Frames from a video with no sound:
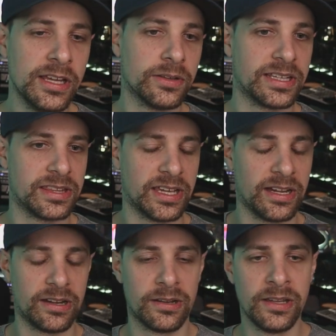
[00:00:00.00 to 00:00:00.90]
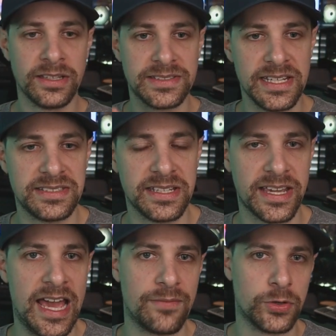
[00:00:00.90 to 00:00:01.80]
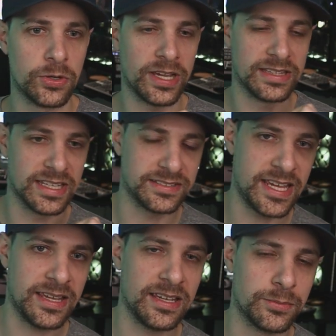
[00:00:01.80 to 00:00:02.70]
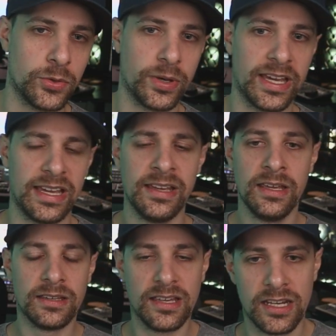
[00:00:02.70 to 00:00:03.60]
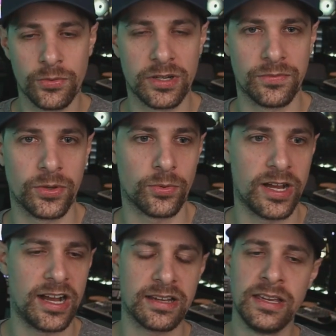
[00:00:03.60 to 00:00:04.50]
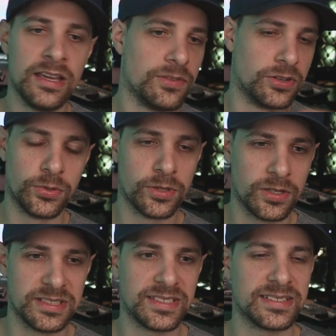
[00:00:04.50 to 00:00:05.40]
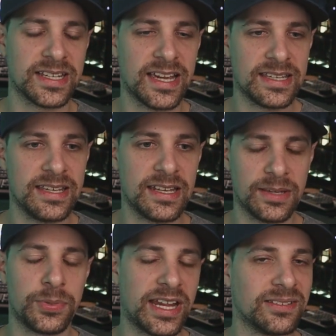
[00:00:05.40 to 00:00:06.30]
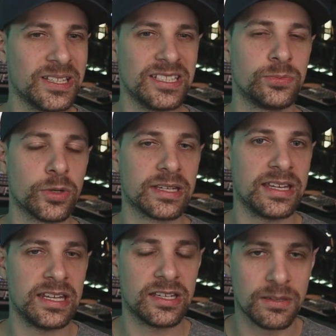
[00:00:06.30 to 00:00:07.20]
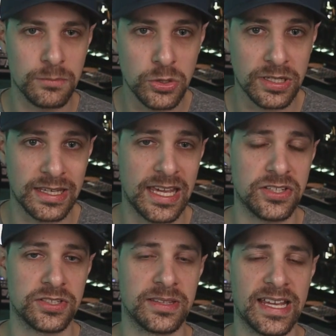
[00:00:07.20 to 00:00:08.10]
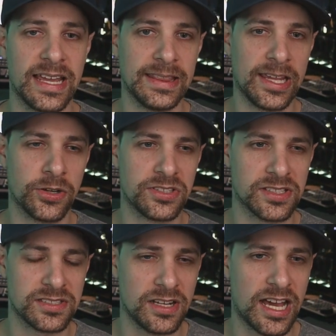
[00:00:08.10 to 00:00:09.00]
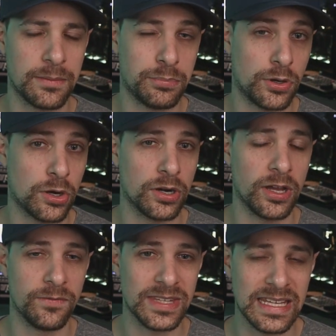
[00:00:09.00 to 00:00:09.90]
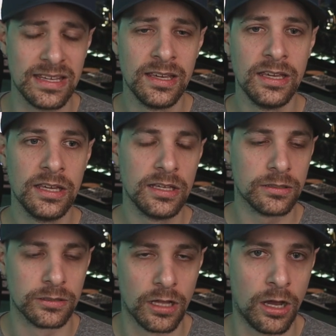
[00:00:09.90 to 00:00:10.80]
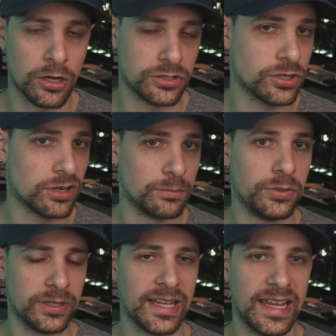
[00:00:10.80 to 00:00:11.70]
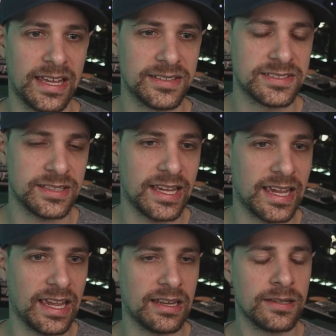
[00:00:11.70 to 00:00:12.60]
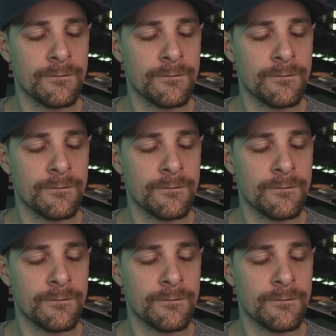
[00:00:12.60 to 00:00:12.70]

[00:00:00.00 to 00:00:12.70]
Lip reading: like they're teasing Cavill and then taking him away, getting rid of The Rock. They're doing all these things, like I get it, but at least we're getting communication that they are just not part of the long-term plans. And